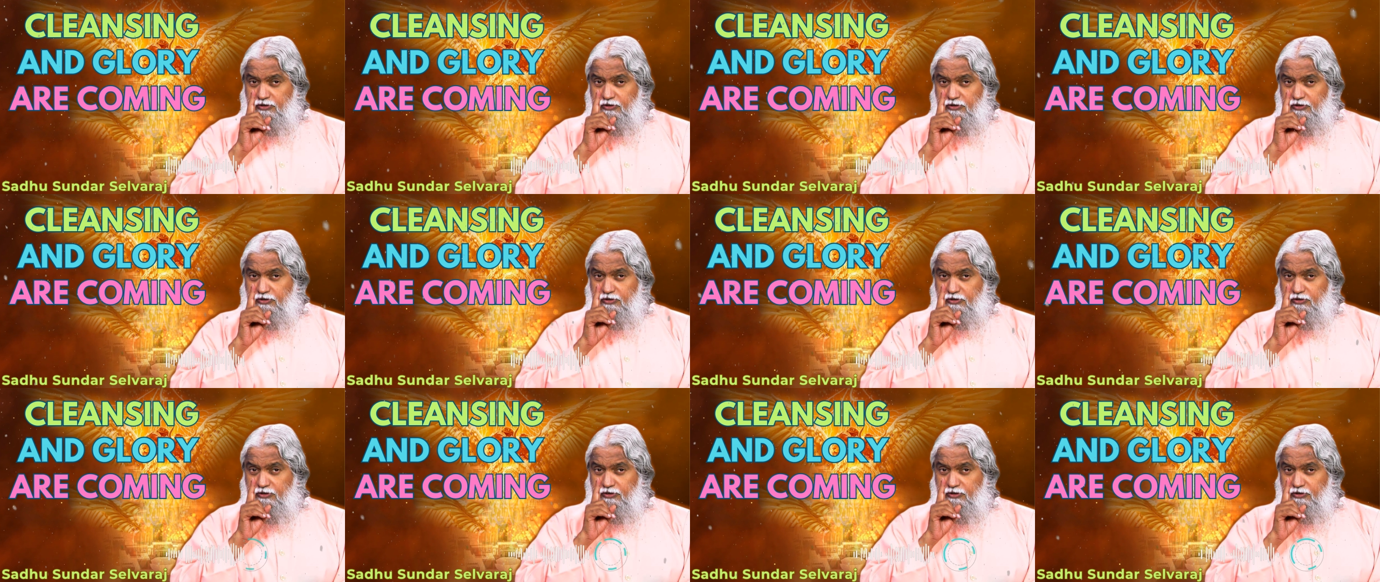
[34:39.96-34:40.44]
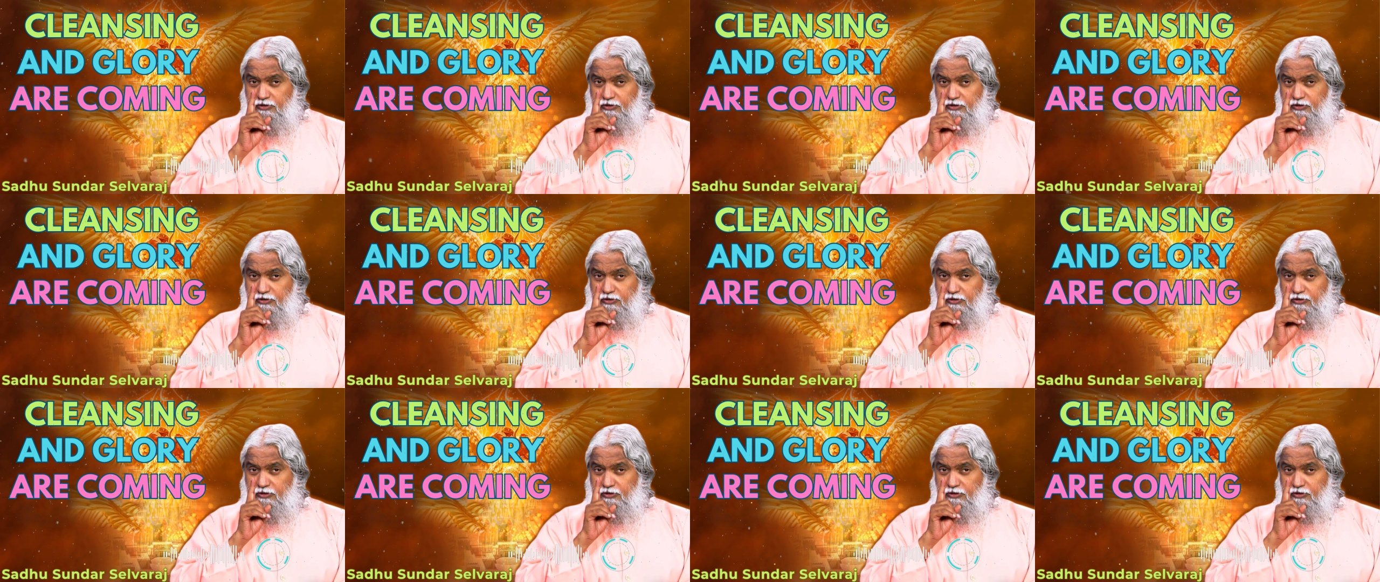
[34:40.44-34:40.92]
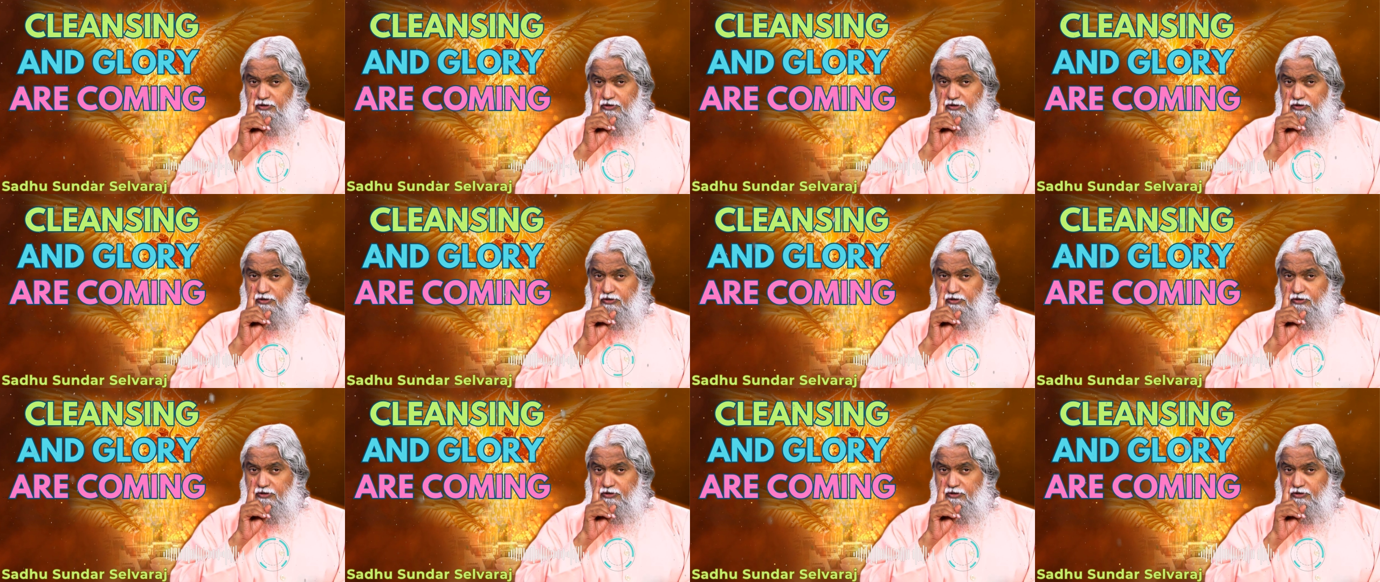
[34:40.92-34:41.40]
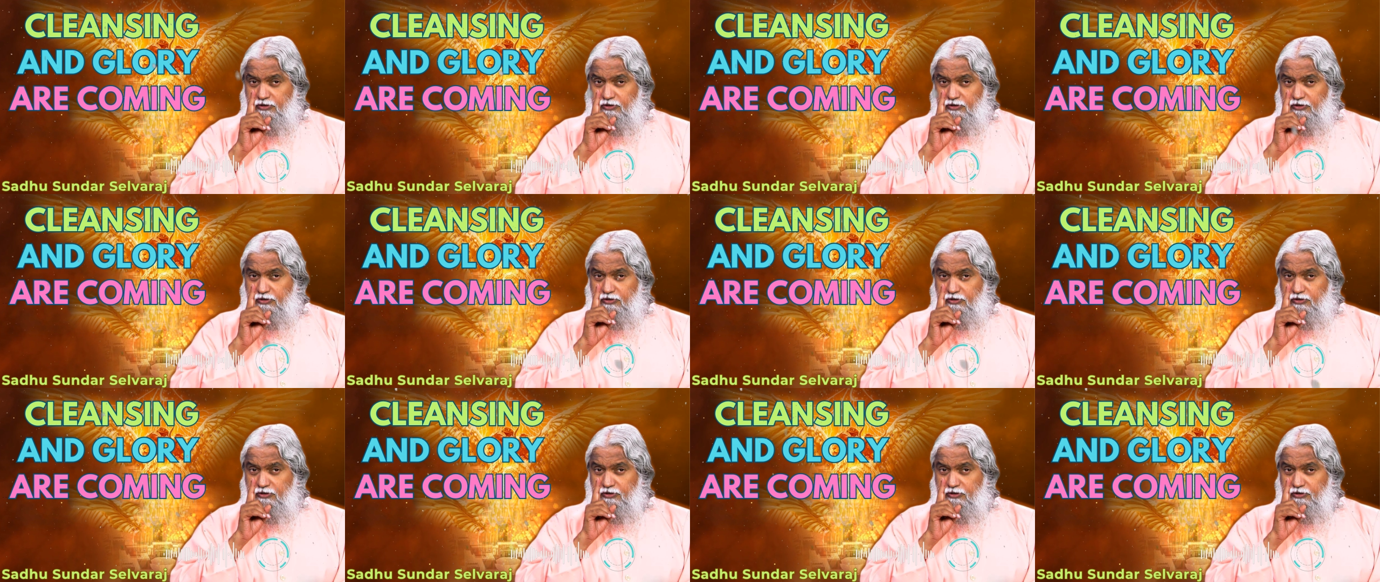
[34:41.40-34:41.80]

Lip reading: [no speech]